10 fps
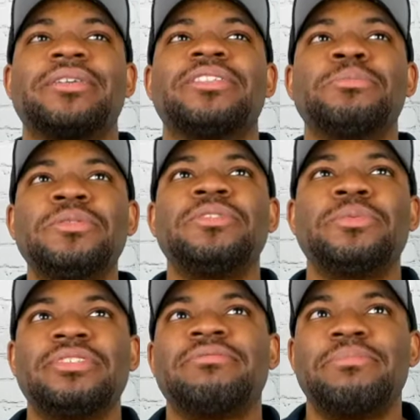the movie would
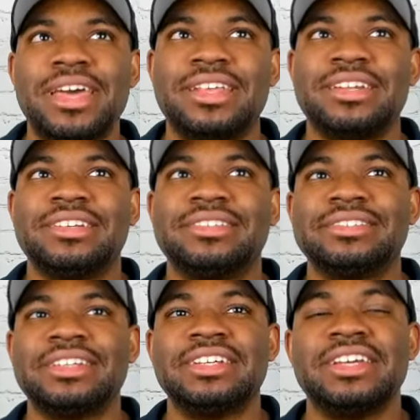have been
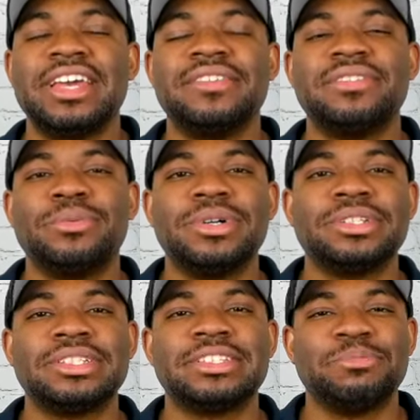if it wasn't
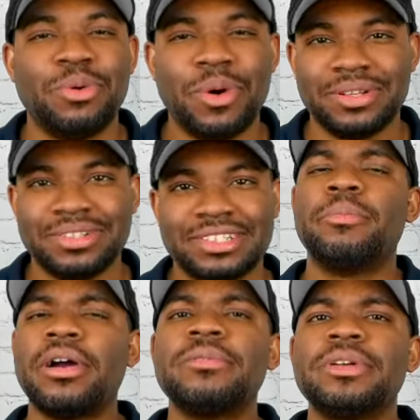spoiled.
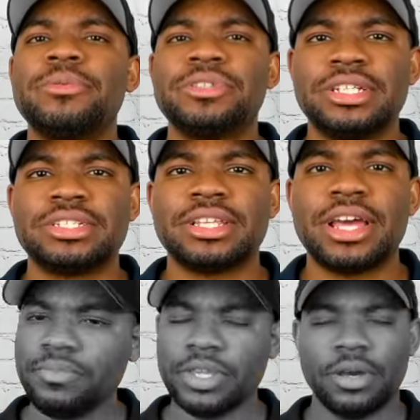Part of me was just
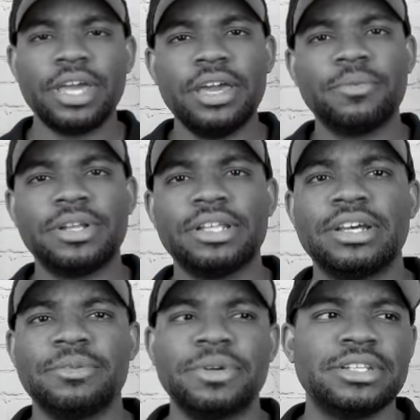like, okay, when
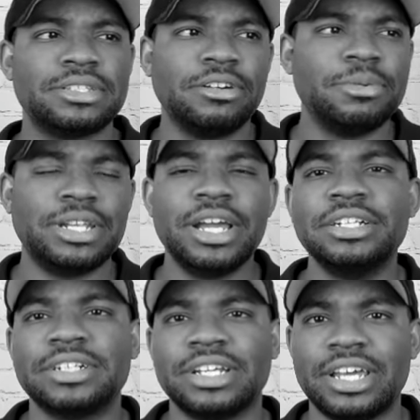uh, when is Tobey and Andrew
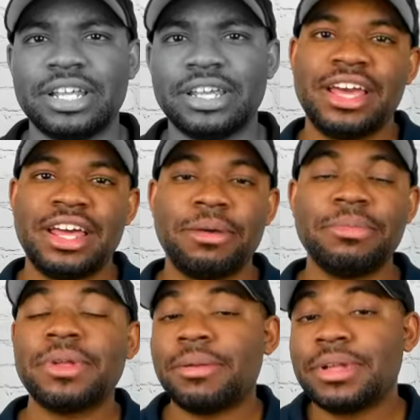gonna get here? I'm,
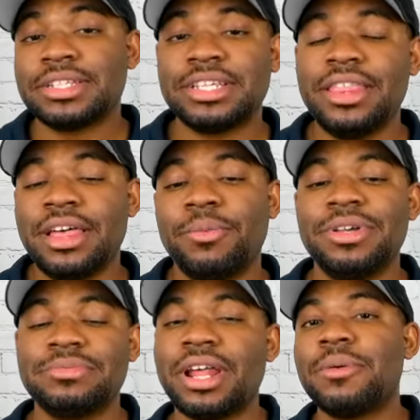I'm not saying that
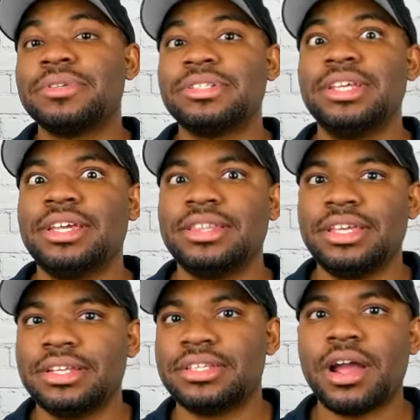was what I was thinking the
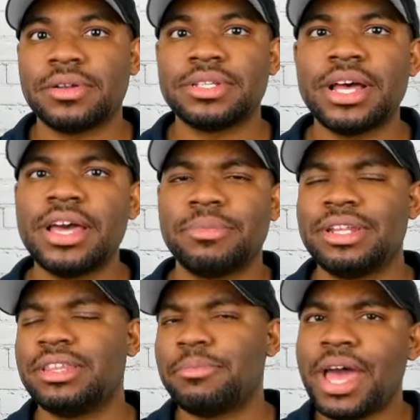entire time, but in
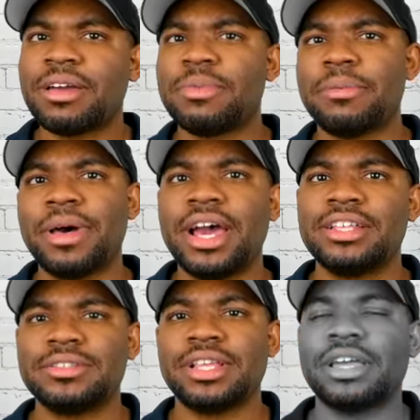the back of my mind, it
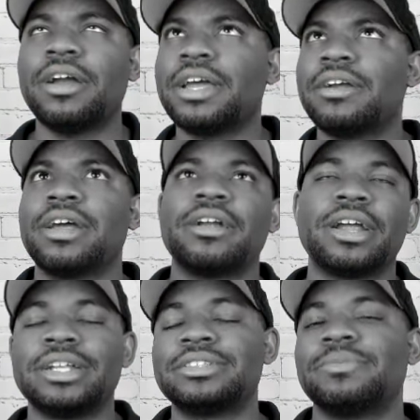was like, all right, all right, all
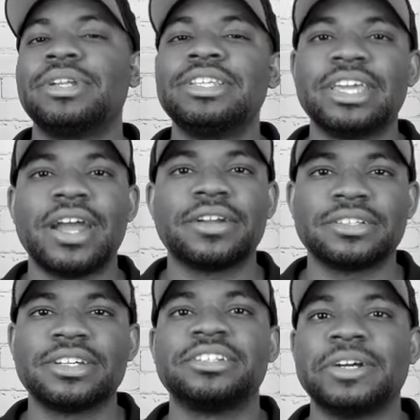right. So when are these characters
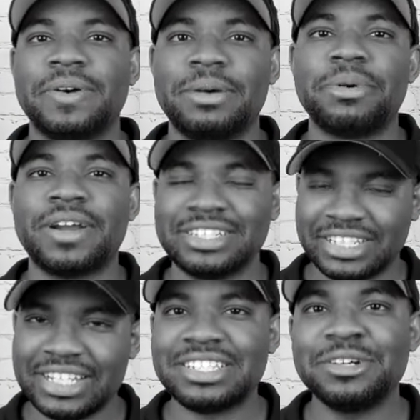gonna show up? All right, let's
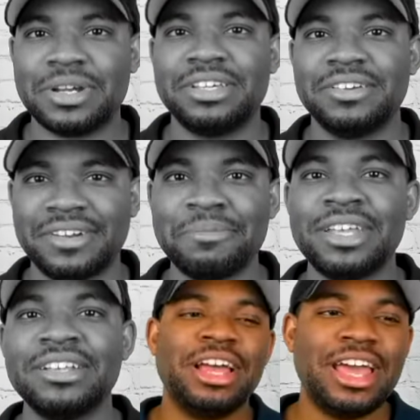get to it. You know what I
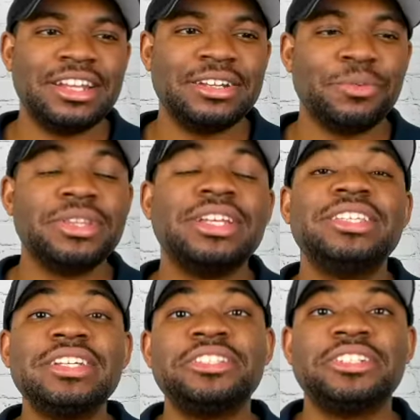mean? And when they
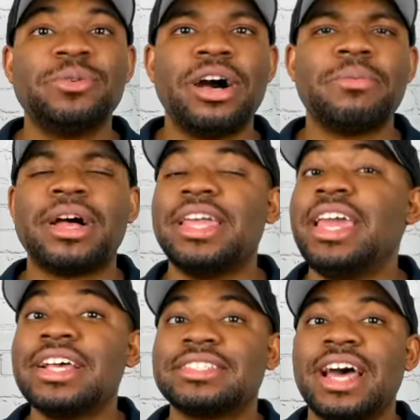did show up,
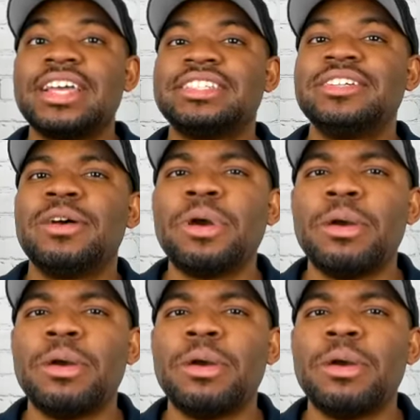yes, I still had my